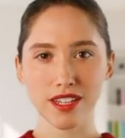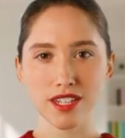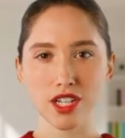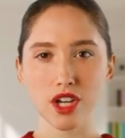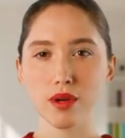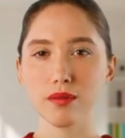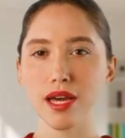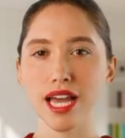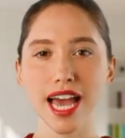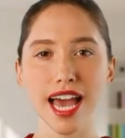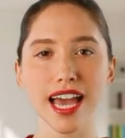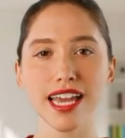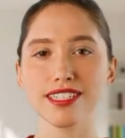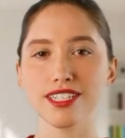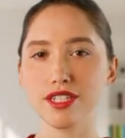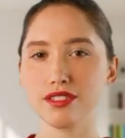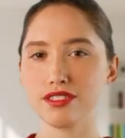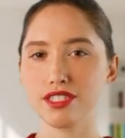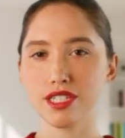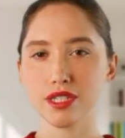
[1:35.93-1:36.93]
You may hand
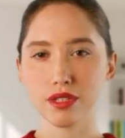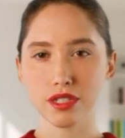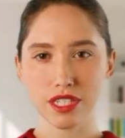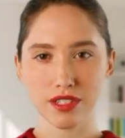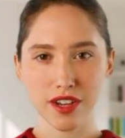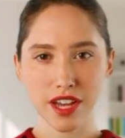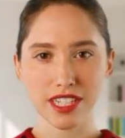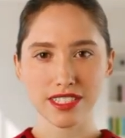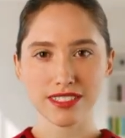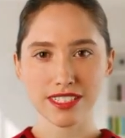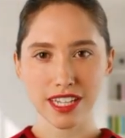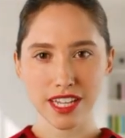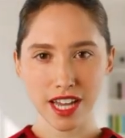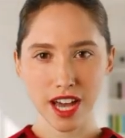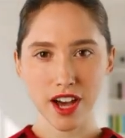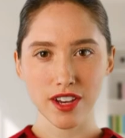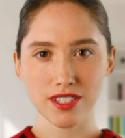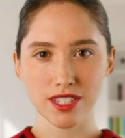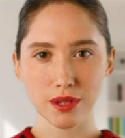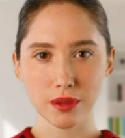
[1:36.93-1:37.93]
over your device to the
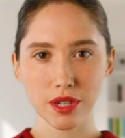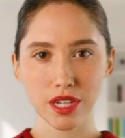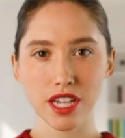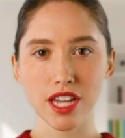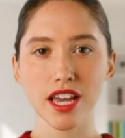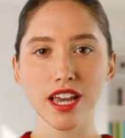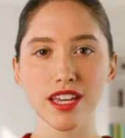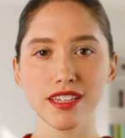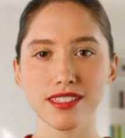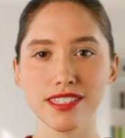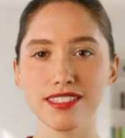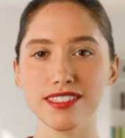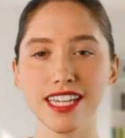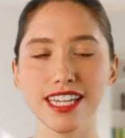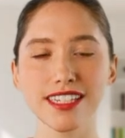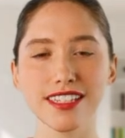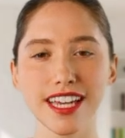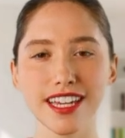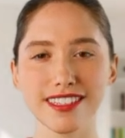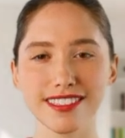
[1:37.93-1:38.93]
customer to
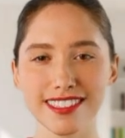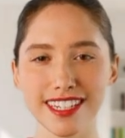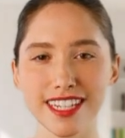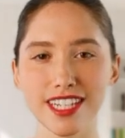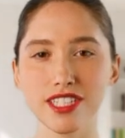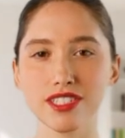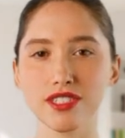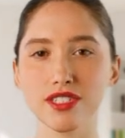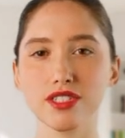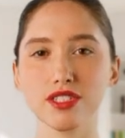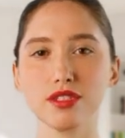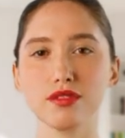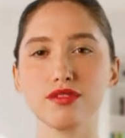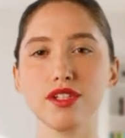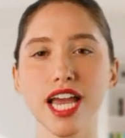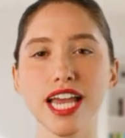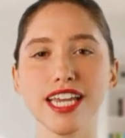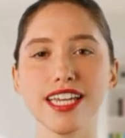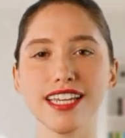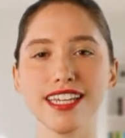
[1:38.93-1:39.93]
take their signature
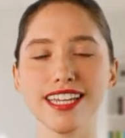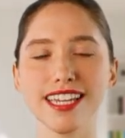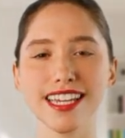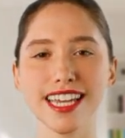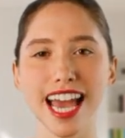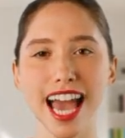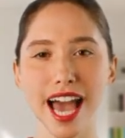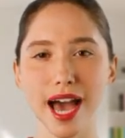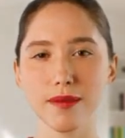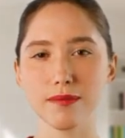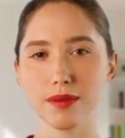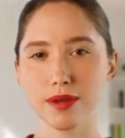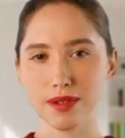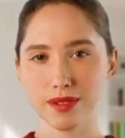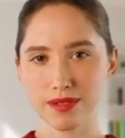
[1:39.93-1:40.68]
directly in the app.